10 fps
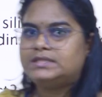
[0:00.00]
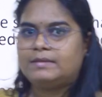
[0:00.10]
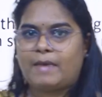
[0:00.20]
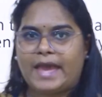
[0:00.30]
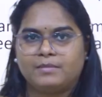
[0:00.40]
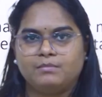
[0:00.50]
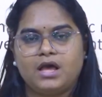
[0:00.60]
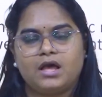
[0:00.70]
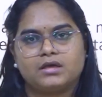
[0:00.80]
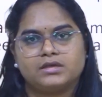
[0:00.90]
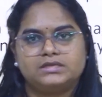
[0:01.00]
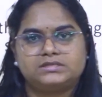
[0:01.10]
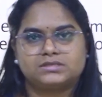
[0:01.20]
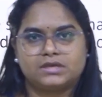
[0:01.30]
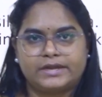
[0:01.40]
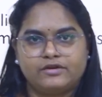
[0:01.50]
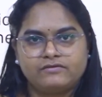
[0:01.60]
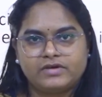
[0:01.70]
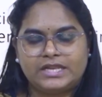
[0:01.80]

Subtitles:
the magma is kind of a